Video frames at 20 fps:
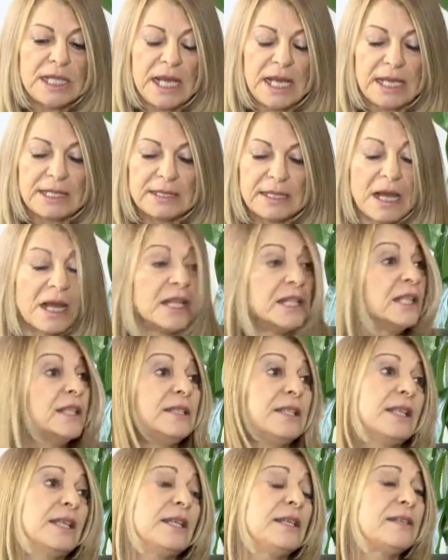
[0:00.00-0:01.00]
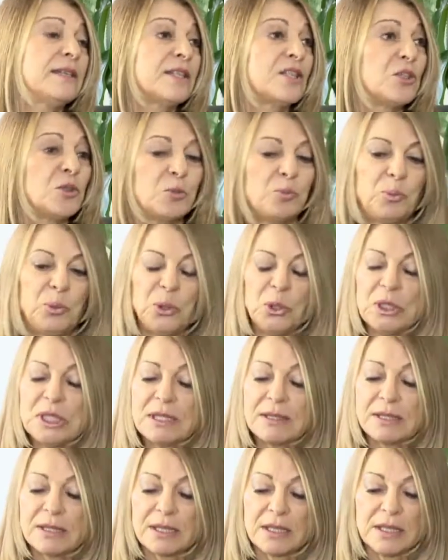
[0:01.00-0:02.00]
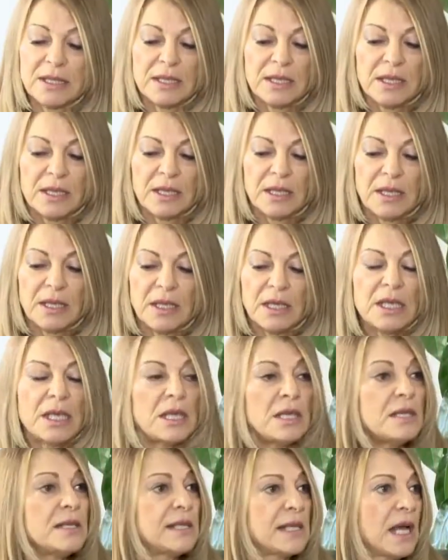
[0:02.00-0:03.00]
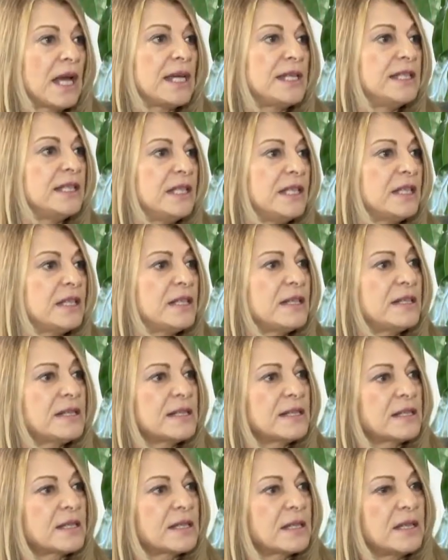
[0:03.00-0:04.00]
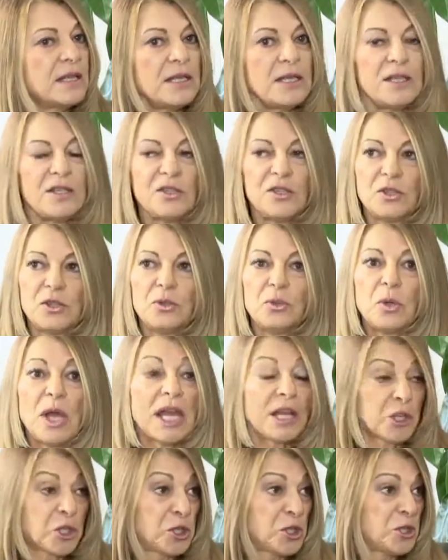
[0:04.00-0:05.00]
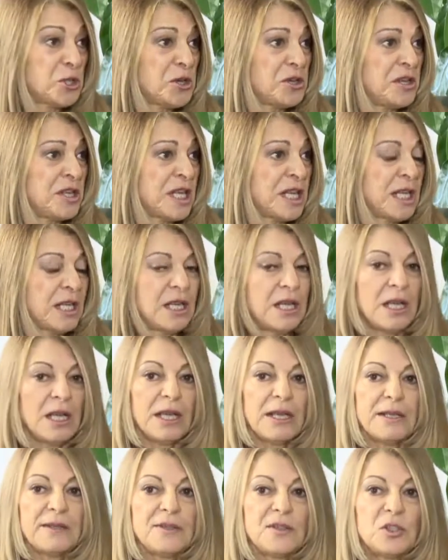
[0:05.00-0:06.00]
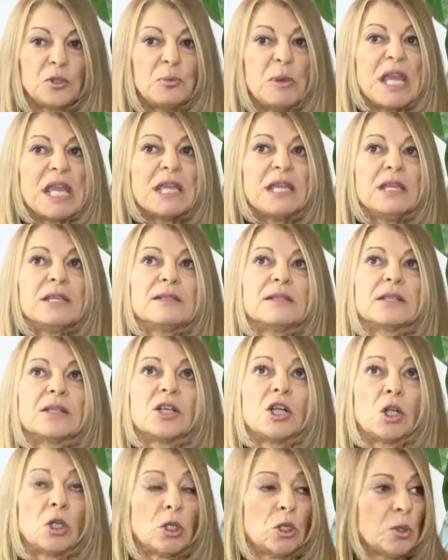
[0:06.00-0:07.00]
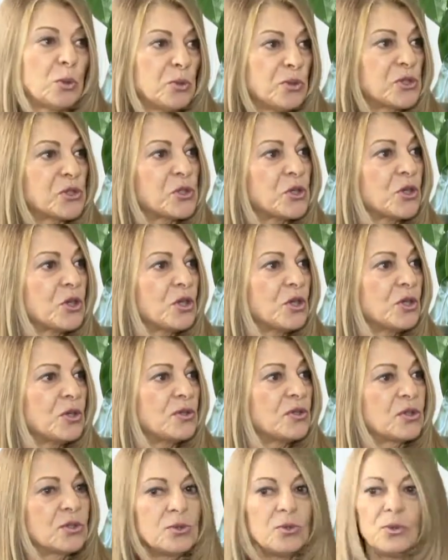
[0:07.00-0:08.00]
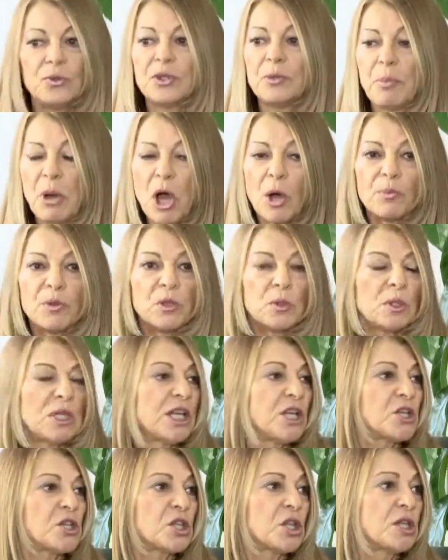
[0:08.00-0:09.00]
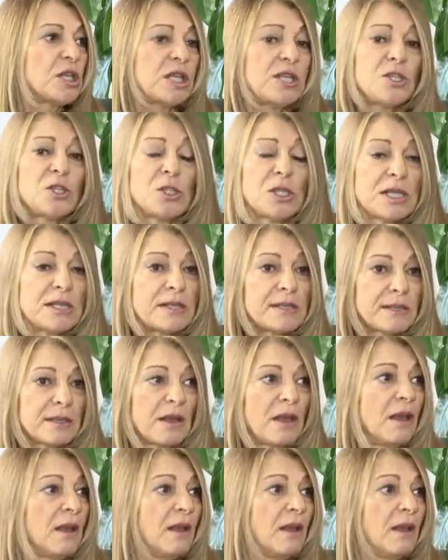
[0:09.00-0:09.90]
that Anya did to put his ideas into action and to make it closer to the population is just